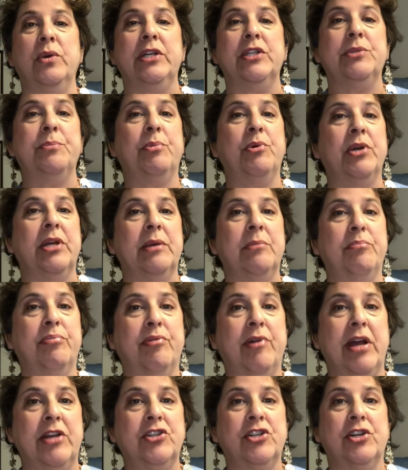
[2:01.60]
is putting
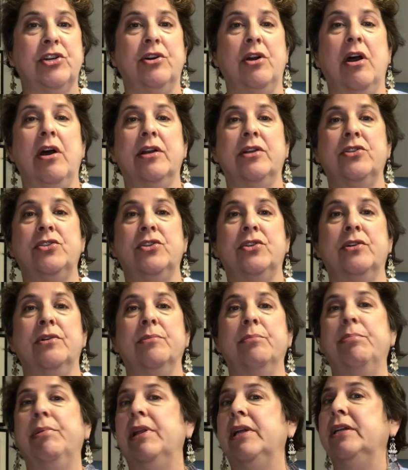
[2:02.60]
pressure on a
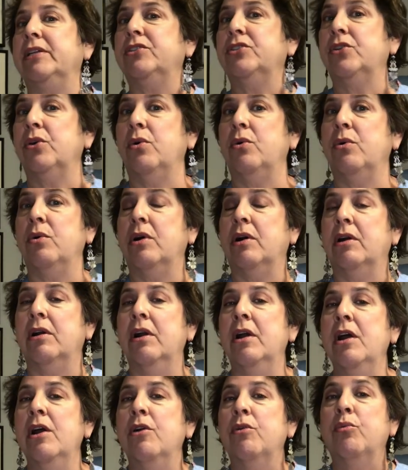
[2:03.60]
certain place or
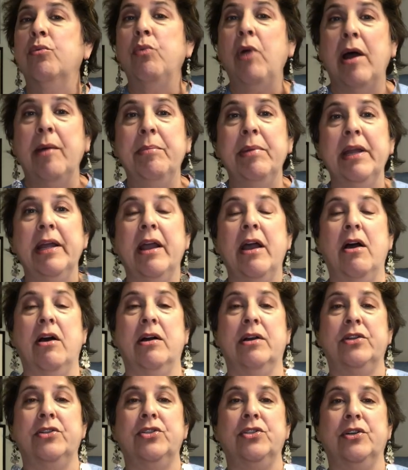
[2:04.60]
rubbing
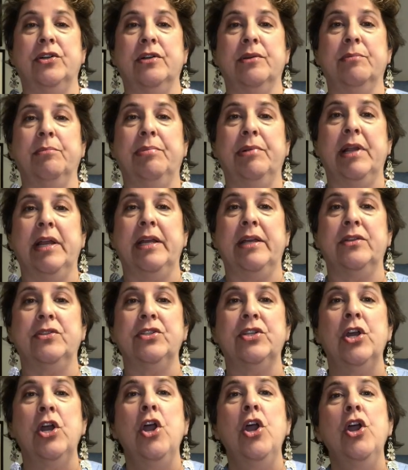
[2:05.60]
on a certain
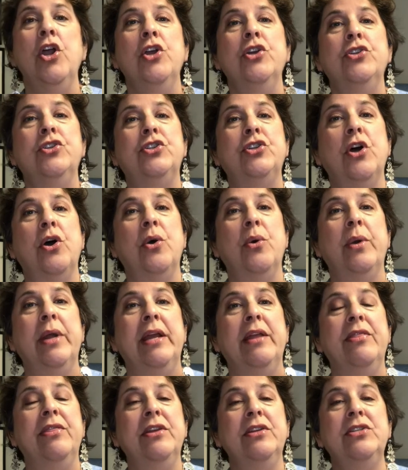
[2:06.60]
place. So
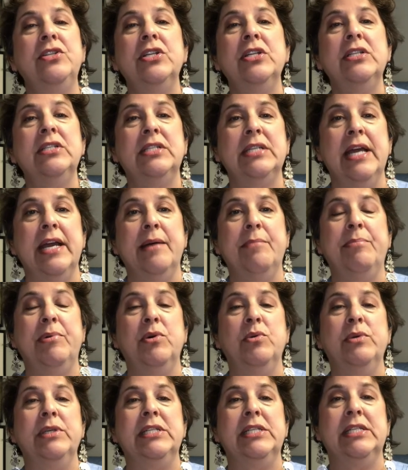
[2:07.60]
in this
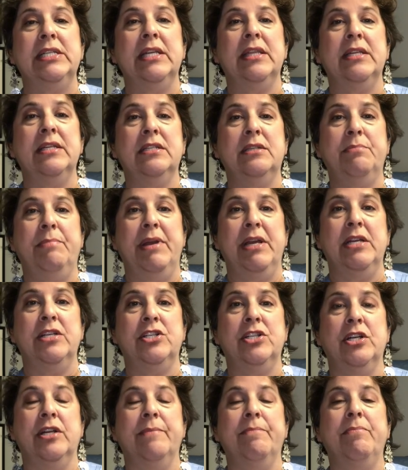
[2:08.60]
example, we see this
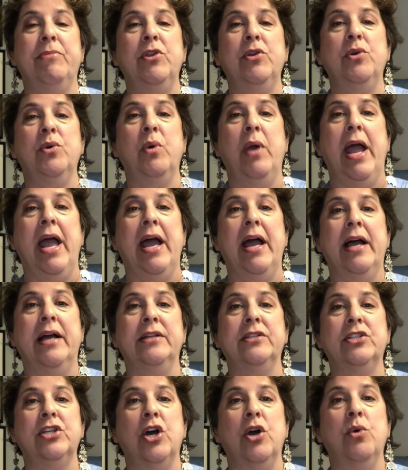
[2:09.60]
patient who
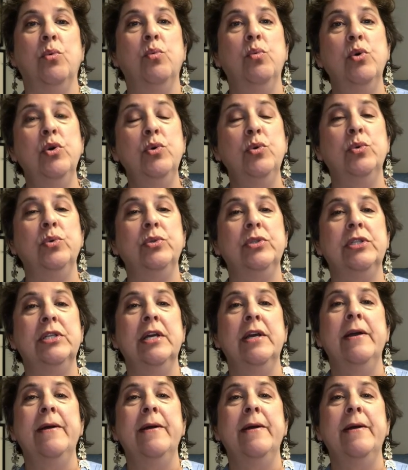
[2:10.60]
has a wound